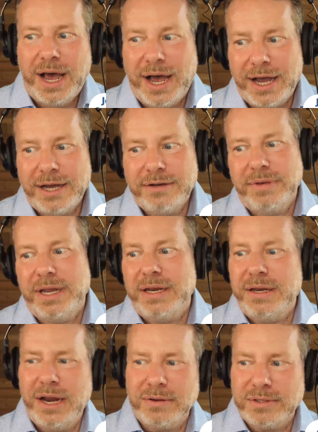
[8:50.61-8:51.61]

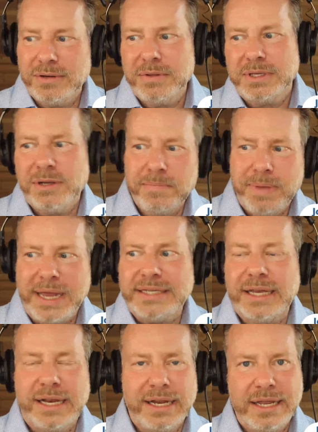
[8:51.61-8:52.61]
And so
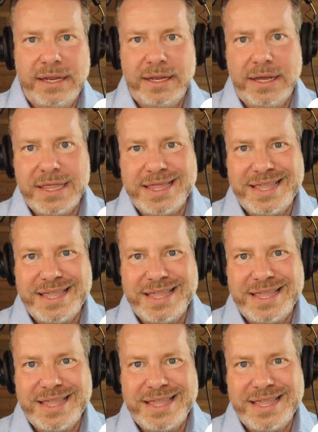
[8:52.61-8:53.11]
basically,